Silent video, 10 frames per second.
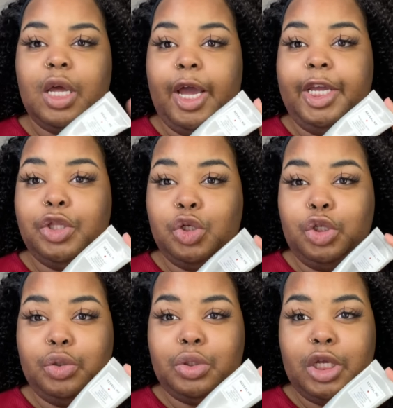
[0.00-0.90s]
I either
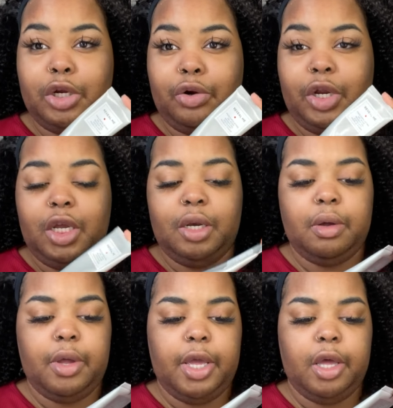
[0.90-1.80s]
use their green
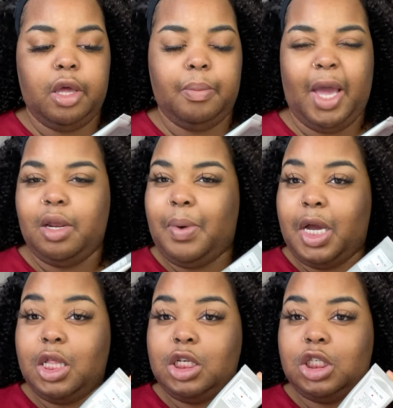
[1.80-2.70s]
body
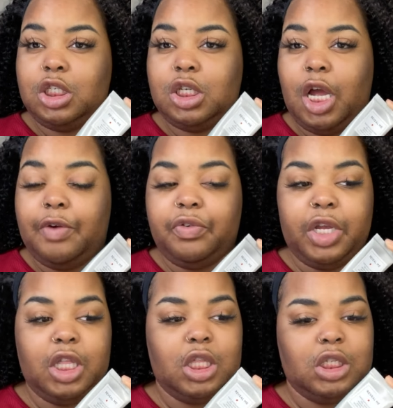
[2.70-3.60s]
polish, I
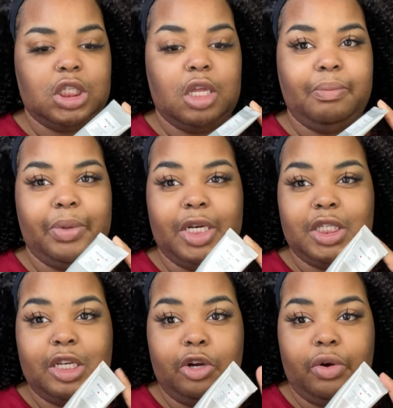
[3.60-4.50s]
forget the scent, but
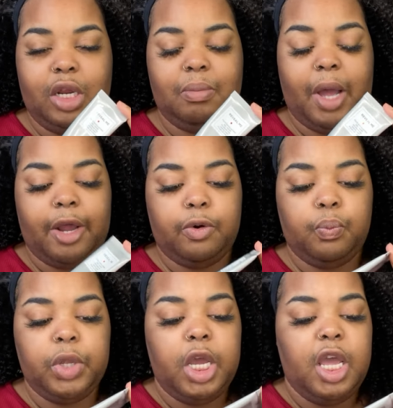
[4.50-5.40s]
it's in a green
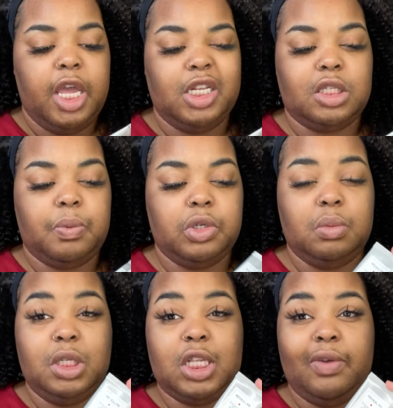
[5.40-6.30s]
bottle and it's supposed
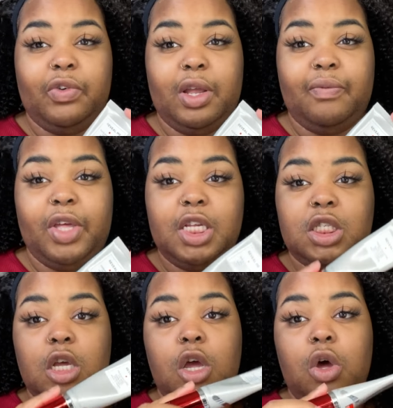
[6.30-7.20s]
to be safe for your
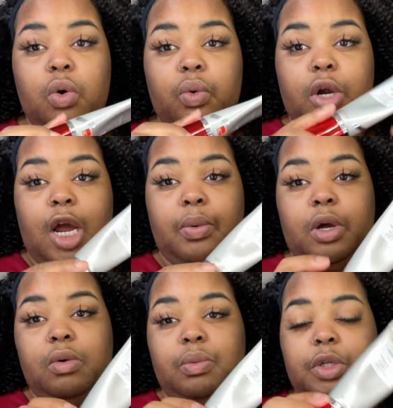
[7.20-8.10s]
face, or I will go in